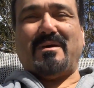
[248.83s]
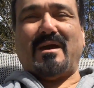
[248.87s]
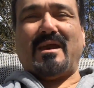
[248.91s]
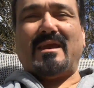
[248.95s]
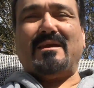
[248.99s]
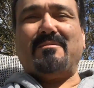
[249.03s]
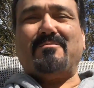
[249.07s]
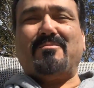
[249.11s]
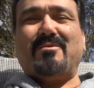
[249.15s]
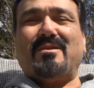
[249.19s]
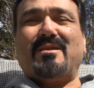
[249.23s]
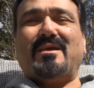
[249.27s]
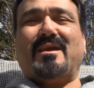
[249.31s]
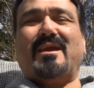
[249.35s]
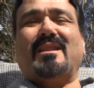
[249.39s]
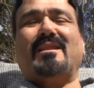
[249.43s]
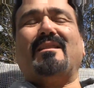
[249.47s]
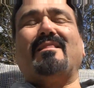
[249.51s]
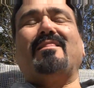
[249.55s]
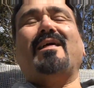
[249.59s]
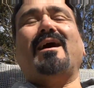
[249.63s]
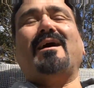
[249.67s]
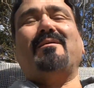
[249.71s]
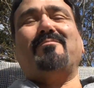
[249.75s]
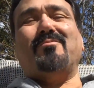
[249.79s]
but I am going to get
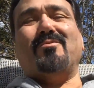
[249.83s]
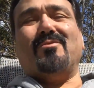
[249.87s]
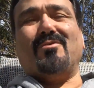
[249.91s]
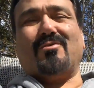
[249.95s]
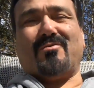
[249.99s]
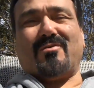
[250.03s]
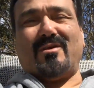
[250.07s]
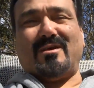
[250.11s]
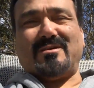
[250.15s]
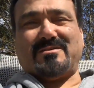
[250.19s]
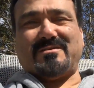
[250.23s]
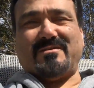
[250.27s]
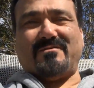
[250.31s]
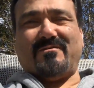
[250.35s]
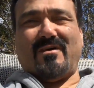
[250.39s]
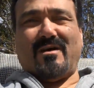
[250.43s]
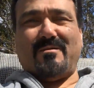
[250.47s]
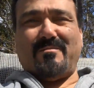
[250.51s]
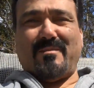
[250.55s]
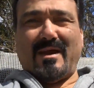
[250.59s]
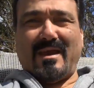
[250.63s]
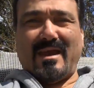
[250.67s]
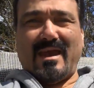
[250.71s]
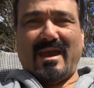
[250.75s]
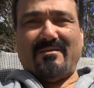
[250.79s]
a lot more aggressive
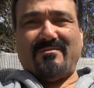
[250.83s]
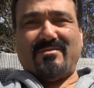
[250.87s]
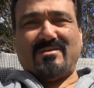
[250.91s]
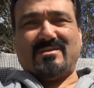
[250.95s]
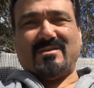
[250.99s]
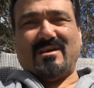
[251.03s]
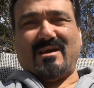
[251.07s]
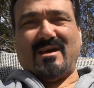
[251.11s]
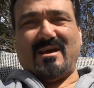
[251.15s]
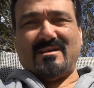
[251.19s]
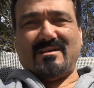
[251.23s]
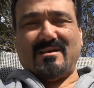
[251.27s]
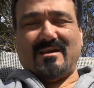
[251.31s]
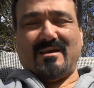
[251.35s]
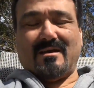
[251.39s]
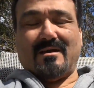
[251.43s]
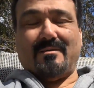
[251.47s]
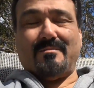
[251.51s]
on my advertising.